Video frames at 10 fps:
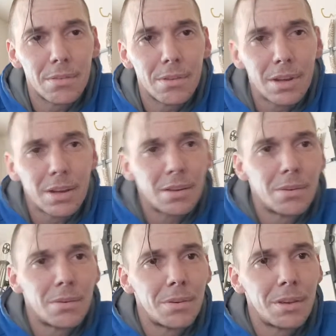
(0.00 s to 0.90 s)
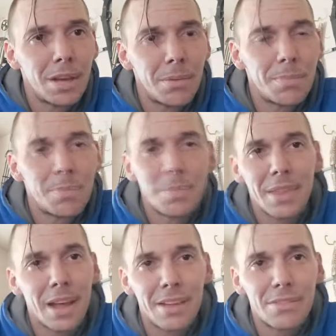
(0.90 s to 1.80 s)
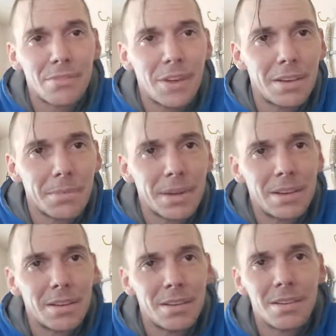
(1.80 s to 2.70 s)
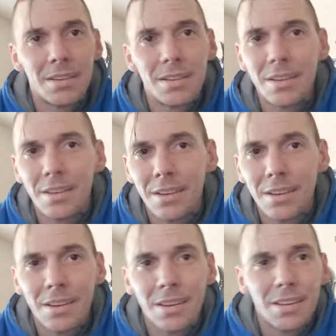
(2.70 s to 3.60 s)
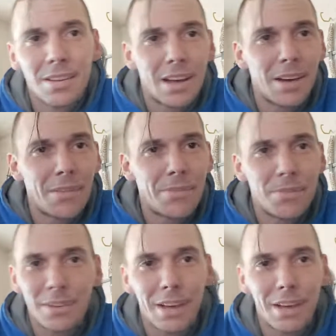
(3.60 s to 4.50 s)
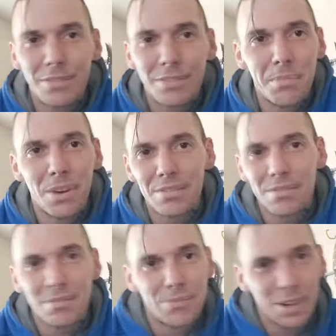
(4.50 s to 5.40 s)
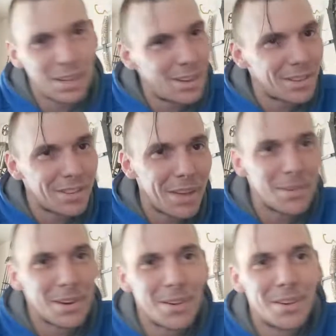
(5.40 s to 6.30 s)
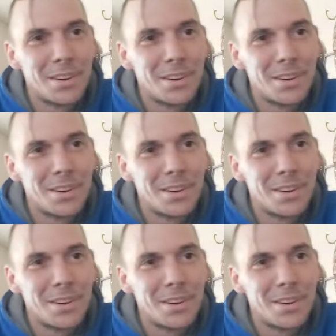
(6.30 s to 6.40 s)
I gotta know. Yep. Nah, it's fake, man. That was debunked fucking long time ago.